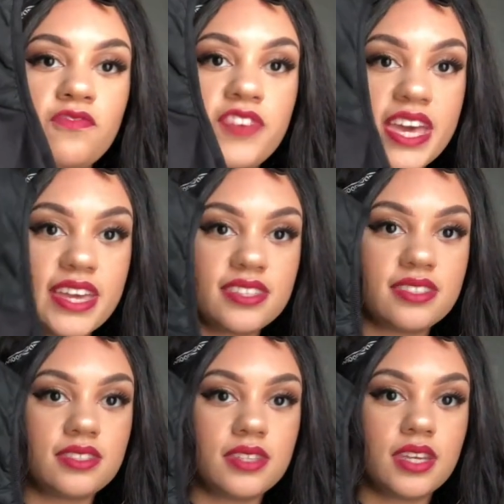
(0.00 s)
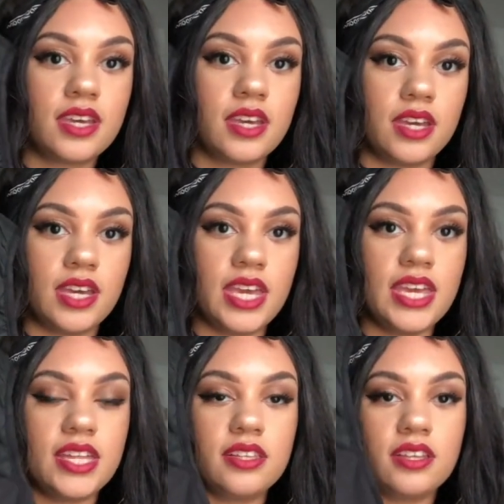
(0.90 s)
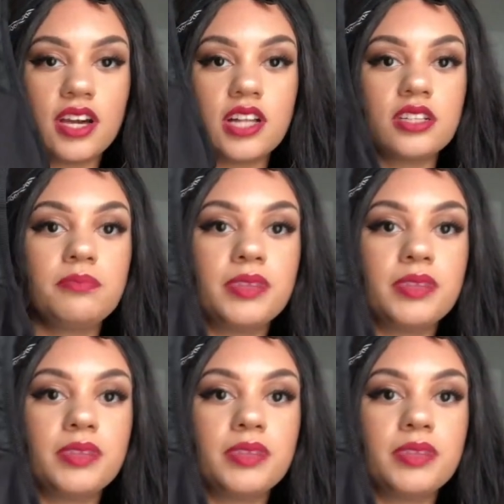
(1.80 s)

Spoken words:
vest in the color